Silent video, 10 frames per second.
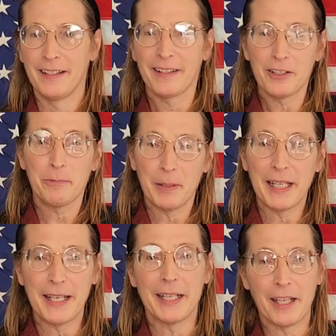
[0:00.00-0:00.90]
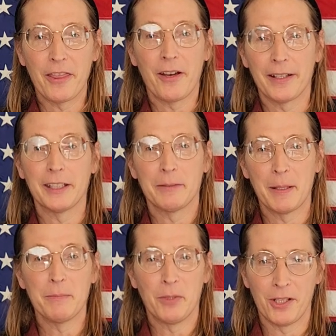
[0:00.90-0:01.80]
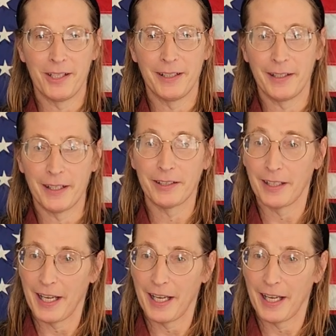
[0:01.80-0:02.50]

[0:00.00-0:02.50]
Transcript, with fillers: There's planning and thought that's been put into this,